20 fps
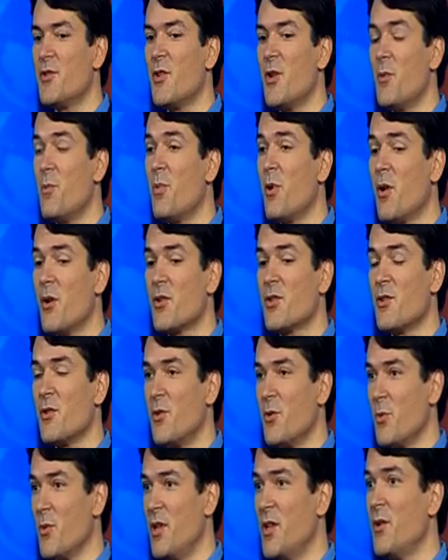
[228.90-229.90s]
no
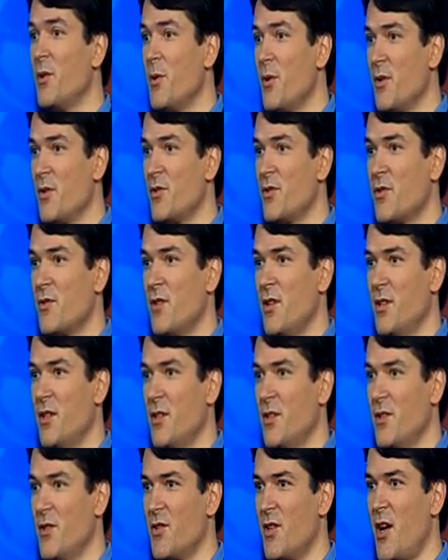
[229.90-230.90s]
personal recourse in
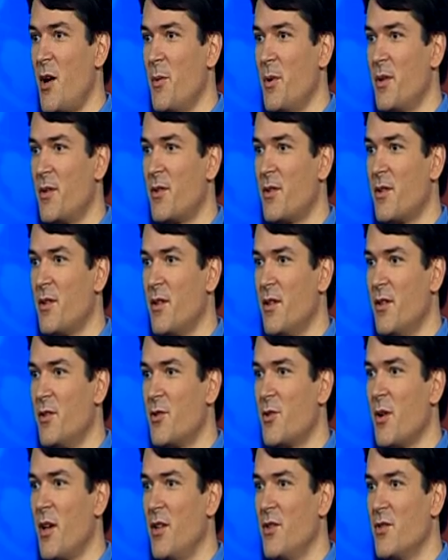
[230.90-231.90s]
an Islamic
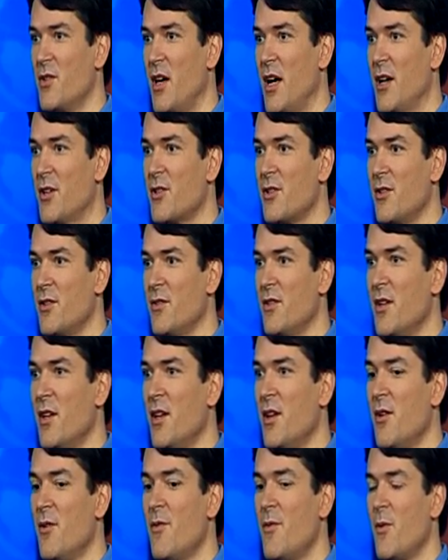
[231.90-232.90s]
transaction
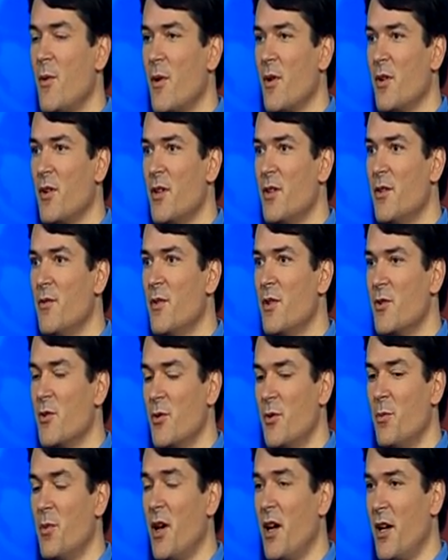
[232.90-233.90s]
for an
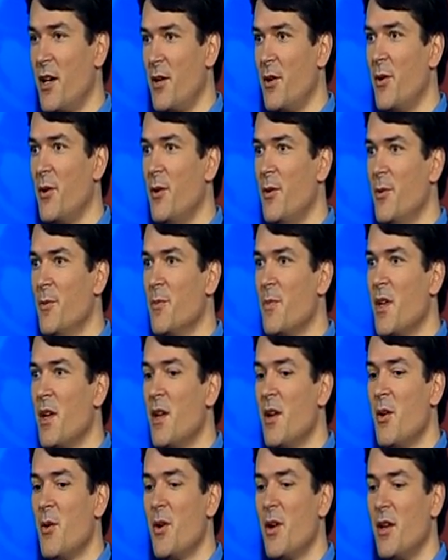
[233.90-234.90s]
individual buying a home.
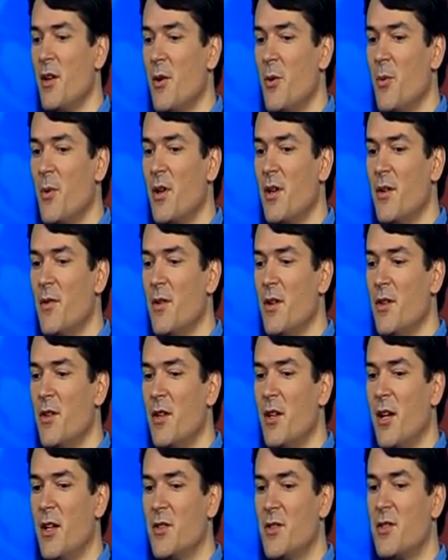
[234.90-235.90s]
You know, in the
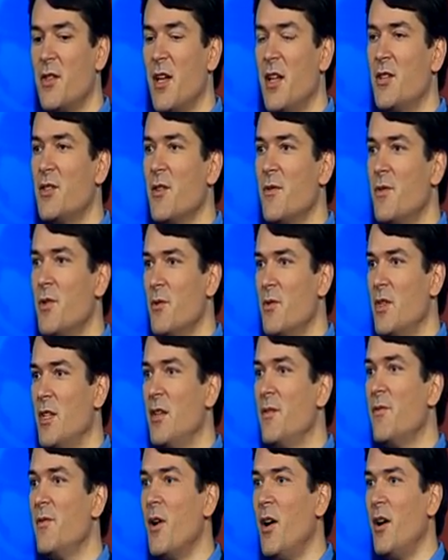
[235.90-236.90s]
United States, if you
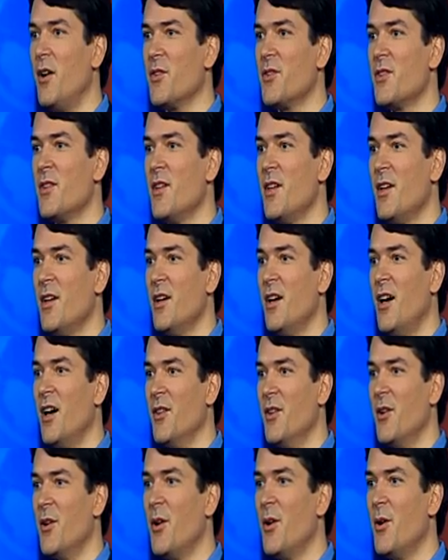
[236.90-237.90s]
default
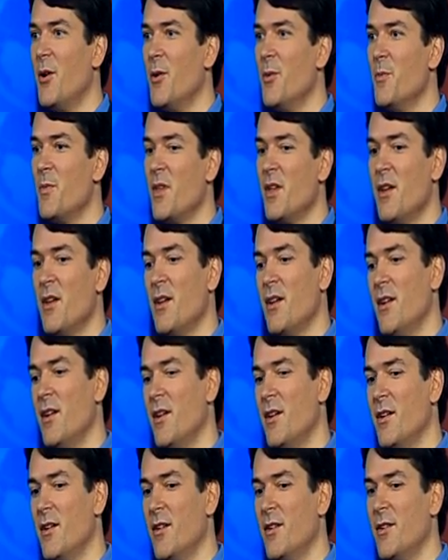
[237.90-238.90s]
on the home
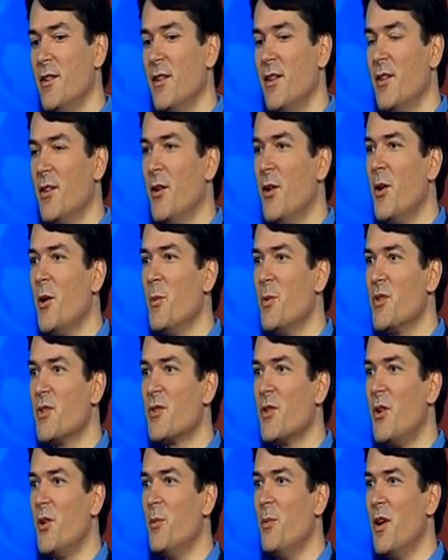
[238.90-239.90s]
and the home is
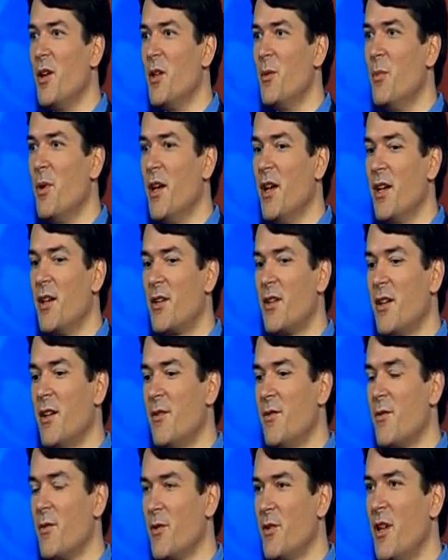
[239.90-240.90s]
sold by the bank
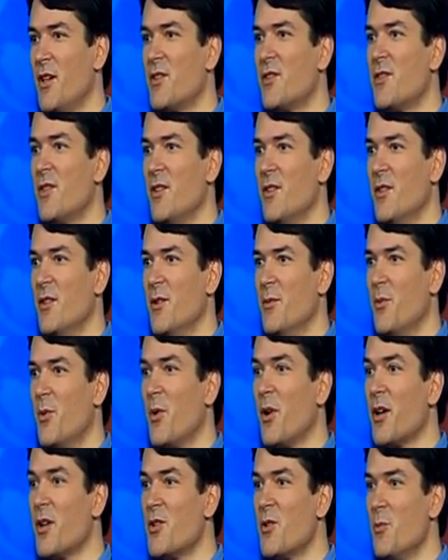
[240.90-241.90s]
for less than the
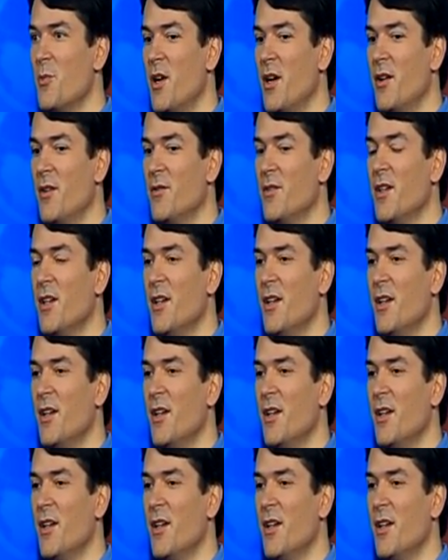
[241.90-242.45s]
mortgage amount